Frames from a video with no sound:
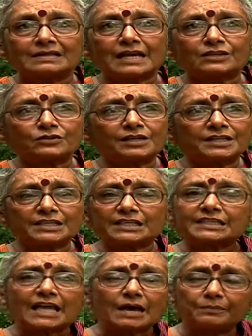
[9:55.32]
See, actually
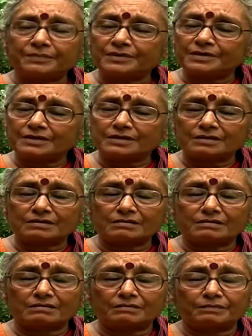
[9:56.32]
this has happened
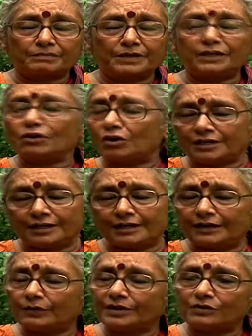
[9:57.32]

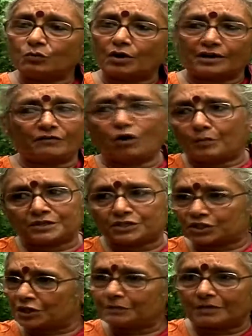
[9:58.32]
periodically with whatever
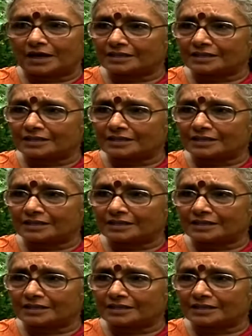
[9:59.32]
opposition